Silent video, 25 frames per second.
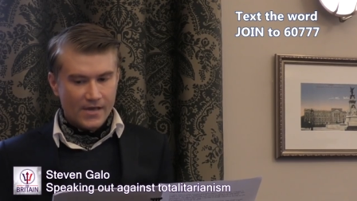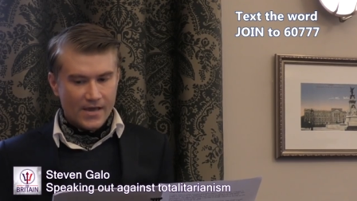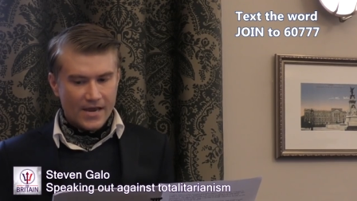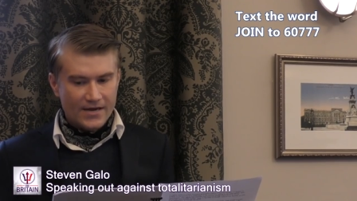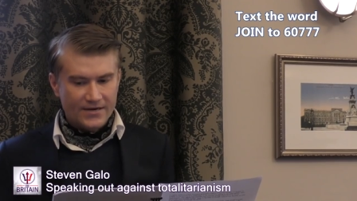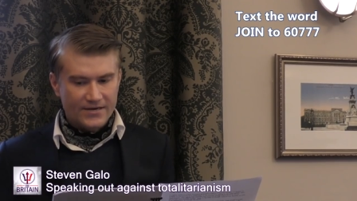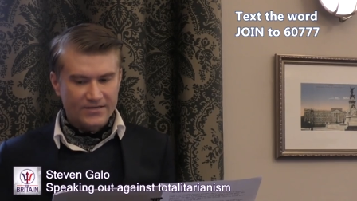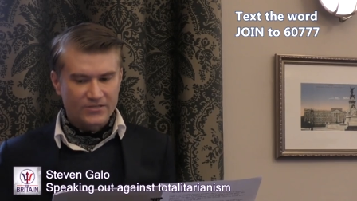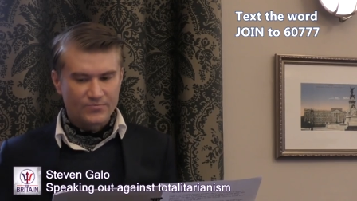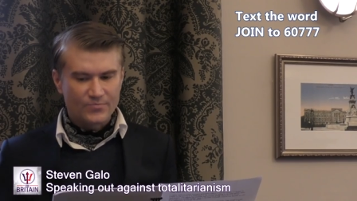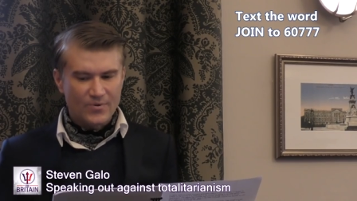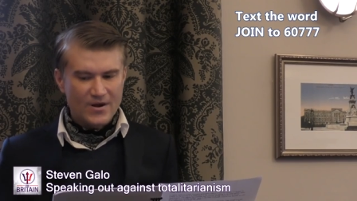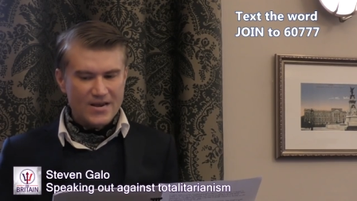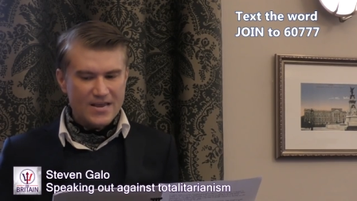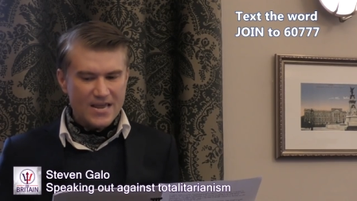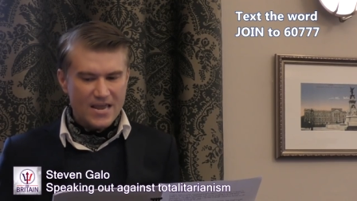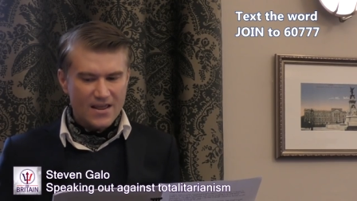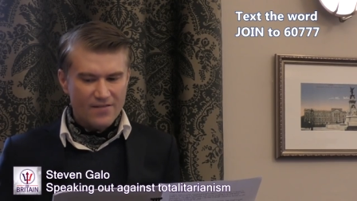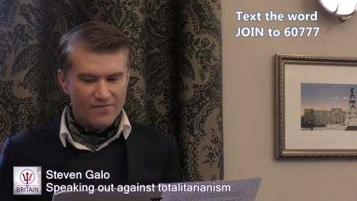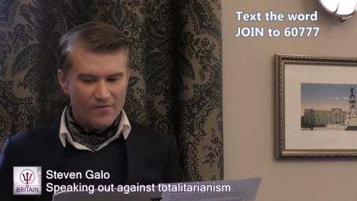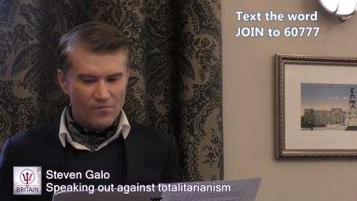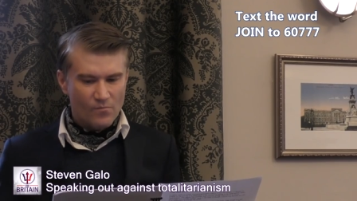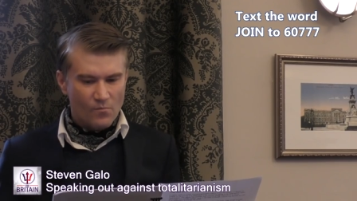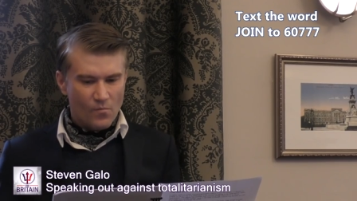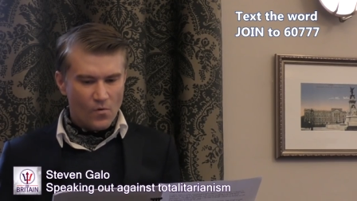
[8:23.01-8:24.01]
It is
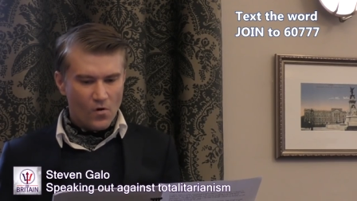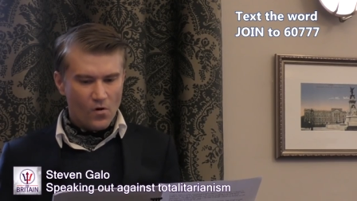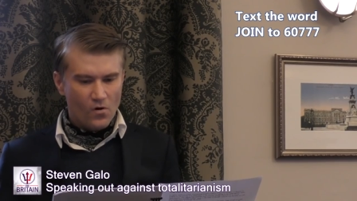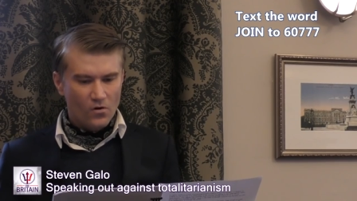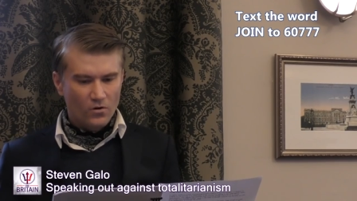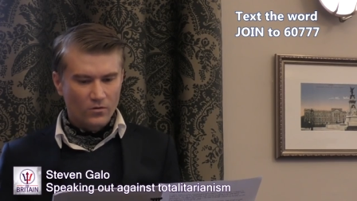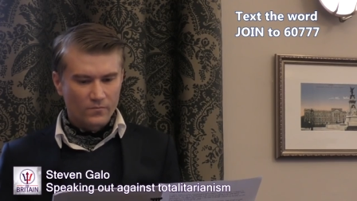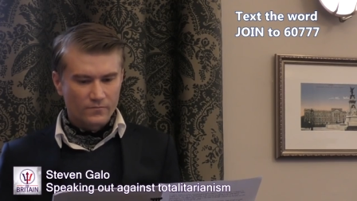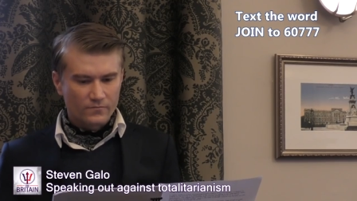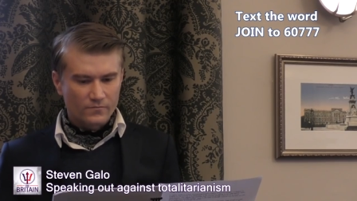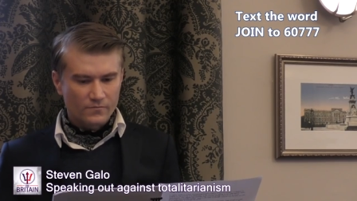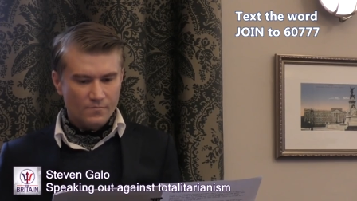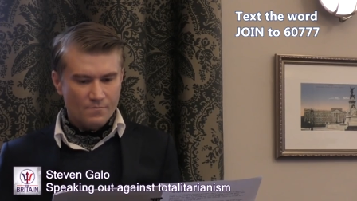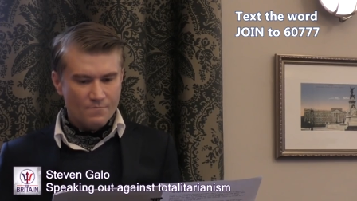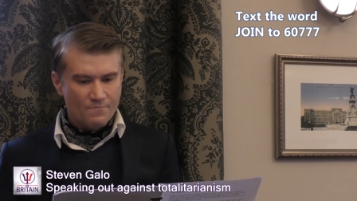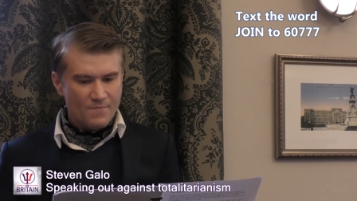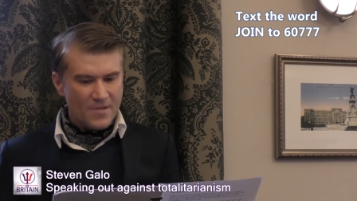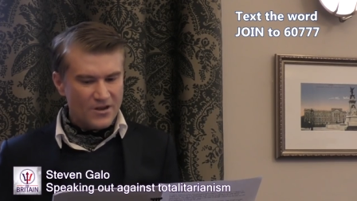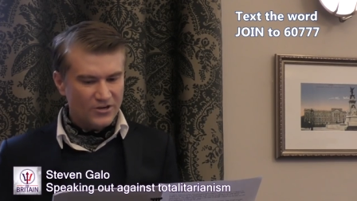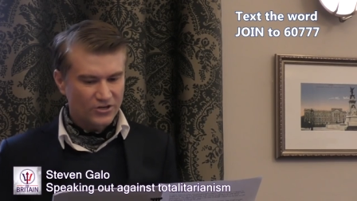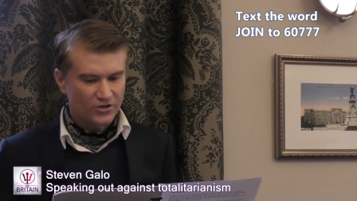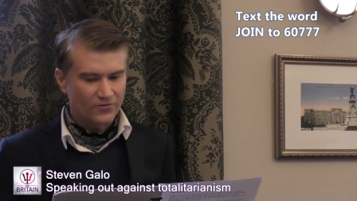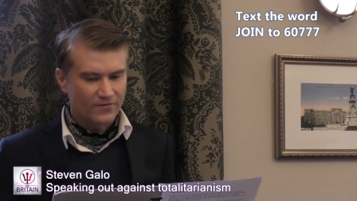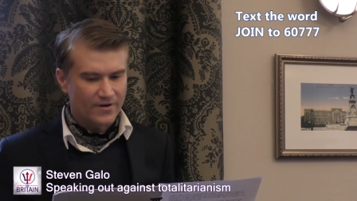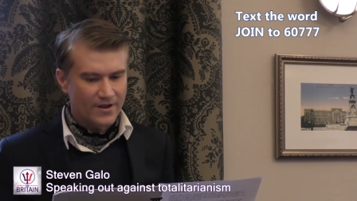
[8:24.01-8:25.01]
bringing even more
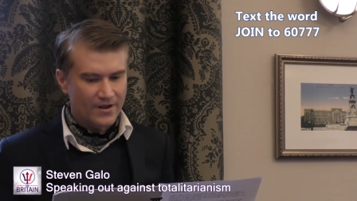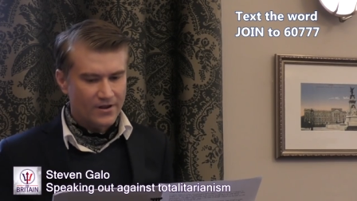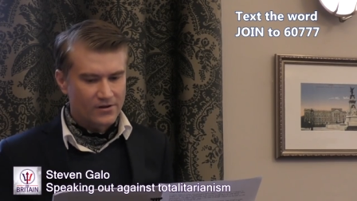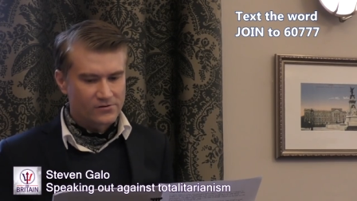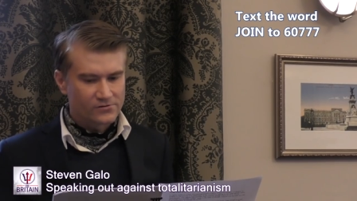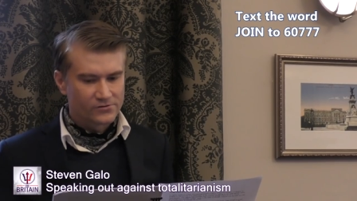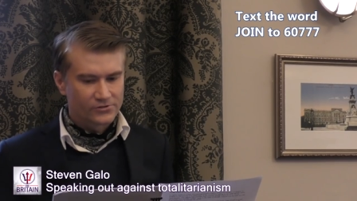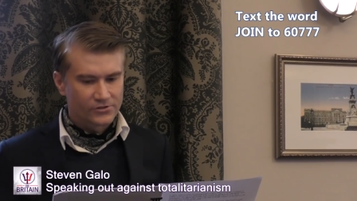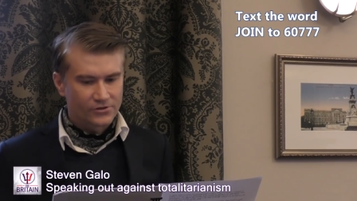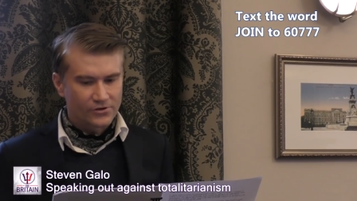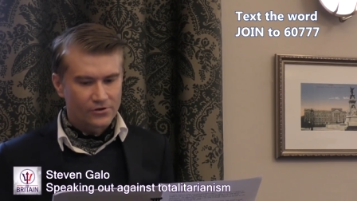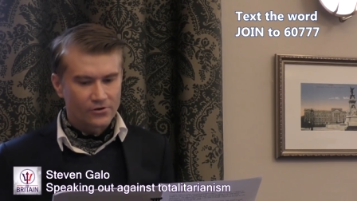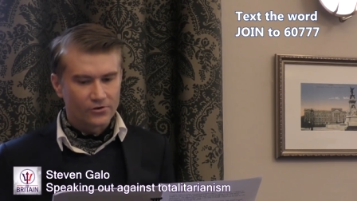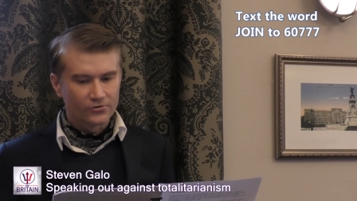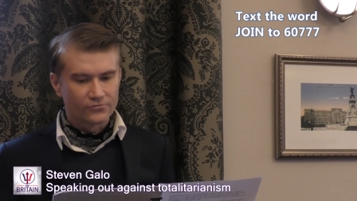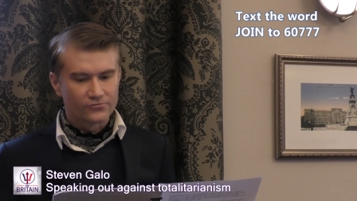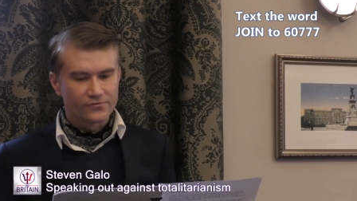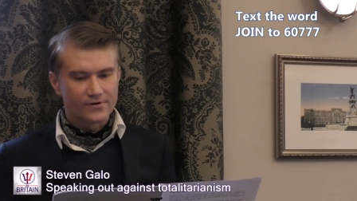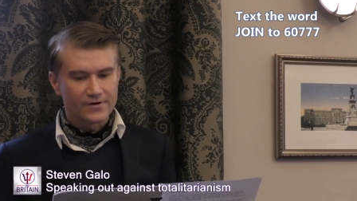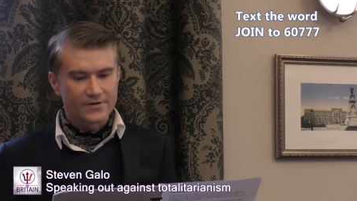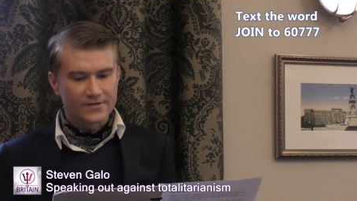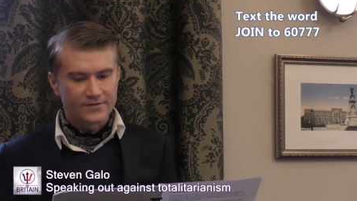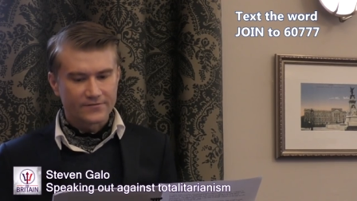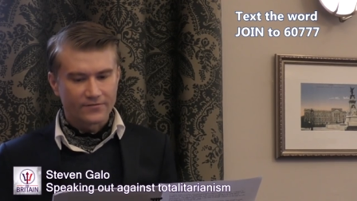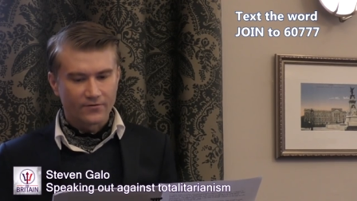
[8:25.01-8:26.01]
misery onto the
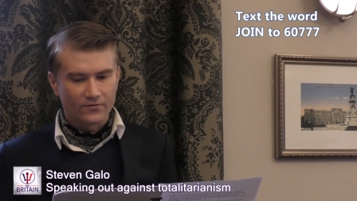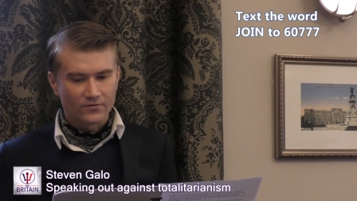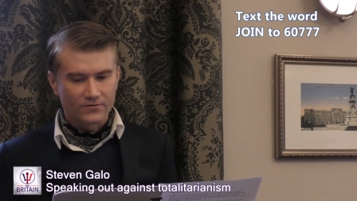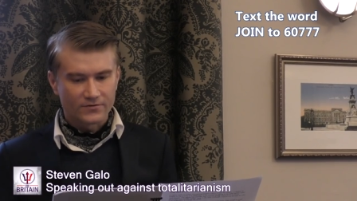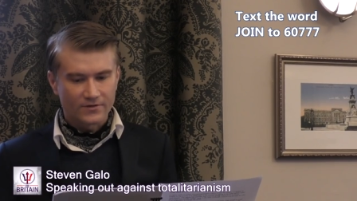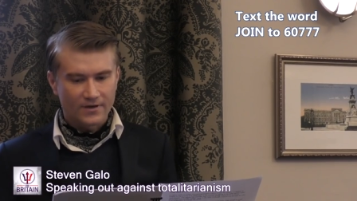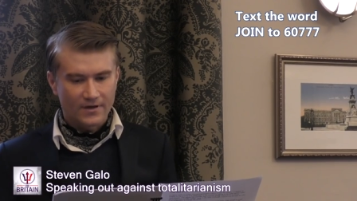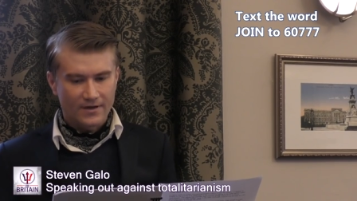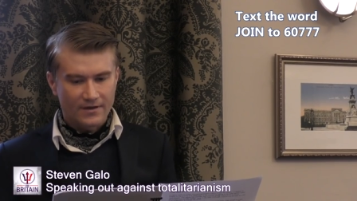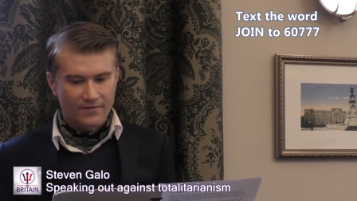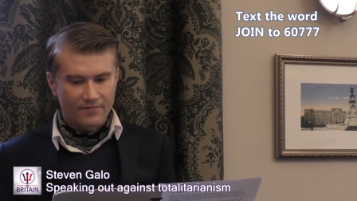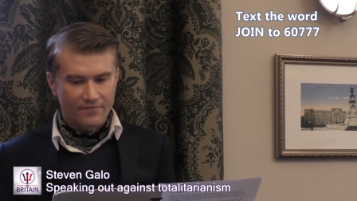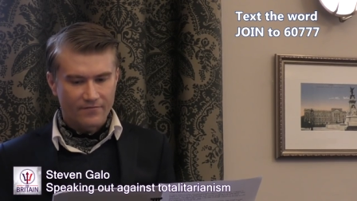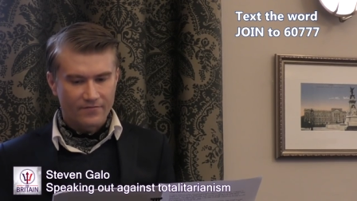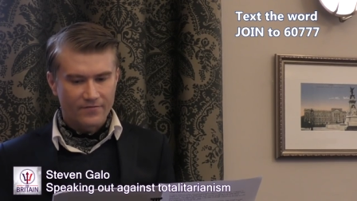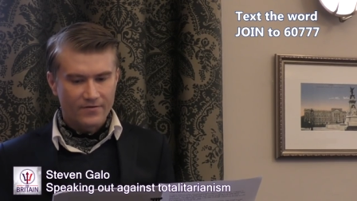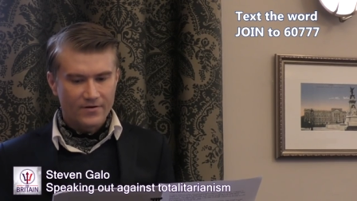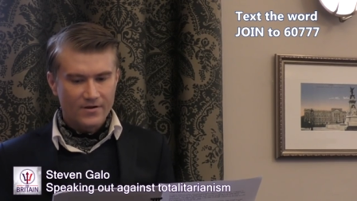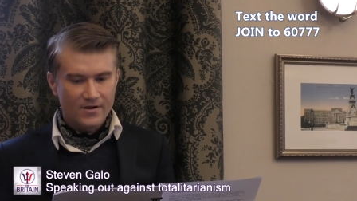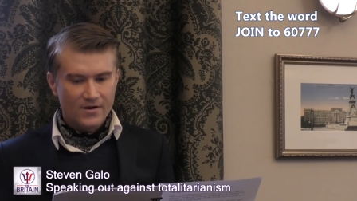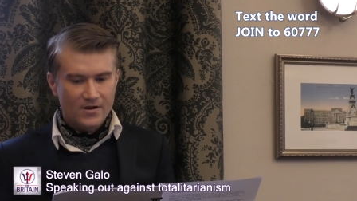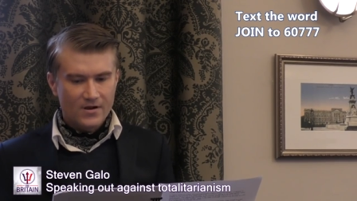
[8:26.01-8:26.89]
ordinary folks' life.